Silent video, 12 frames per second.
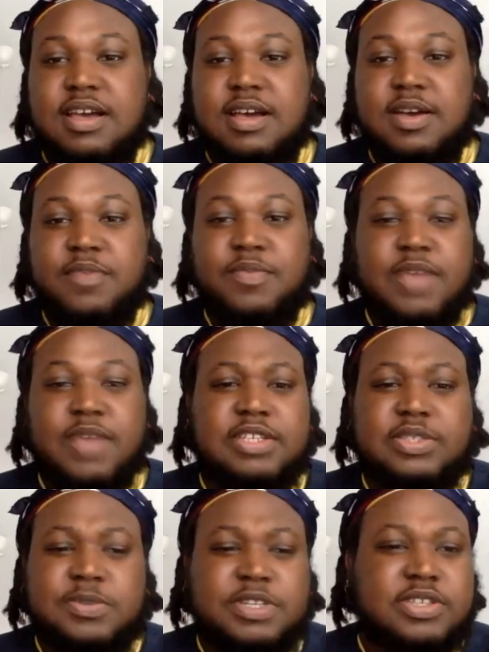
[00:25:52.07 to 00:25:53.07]
I
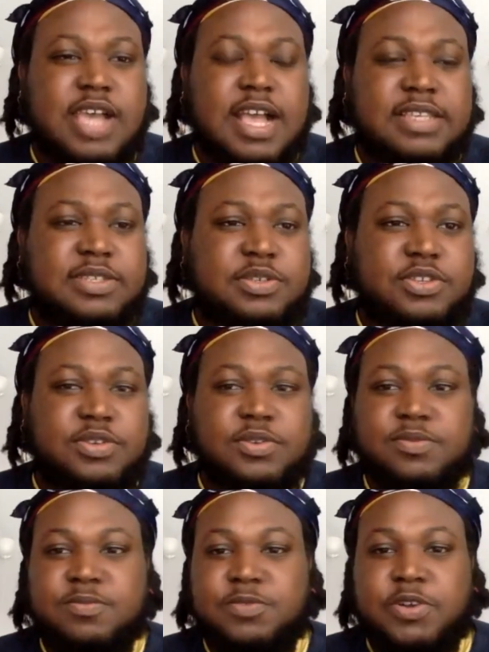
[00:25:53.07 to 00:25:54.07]
just wanted to ask
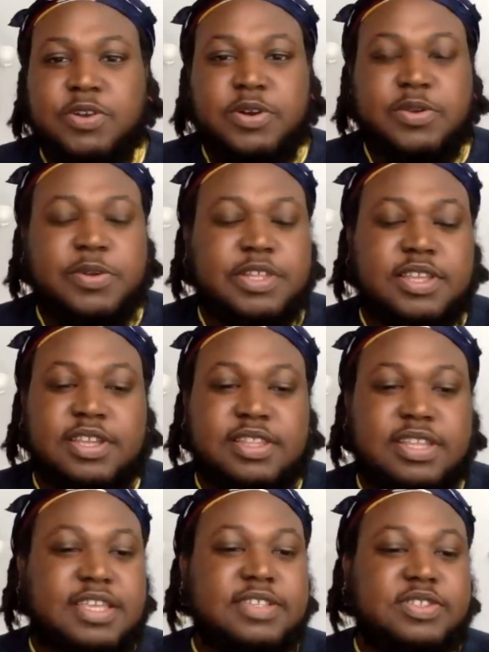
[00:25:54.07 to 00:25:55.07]
you, Laura, quickly,
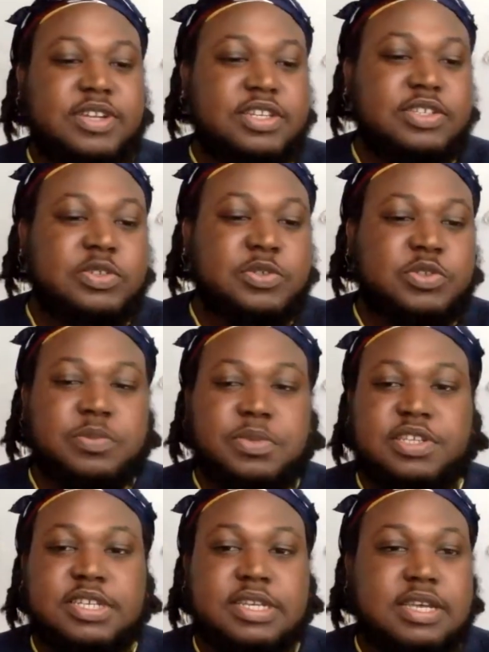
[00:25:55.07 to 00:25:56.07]
like, is there any social
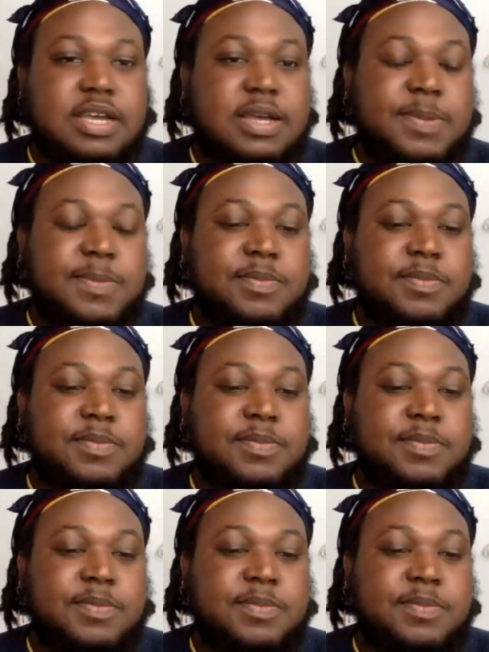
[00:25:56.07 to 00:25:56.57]
media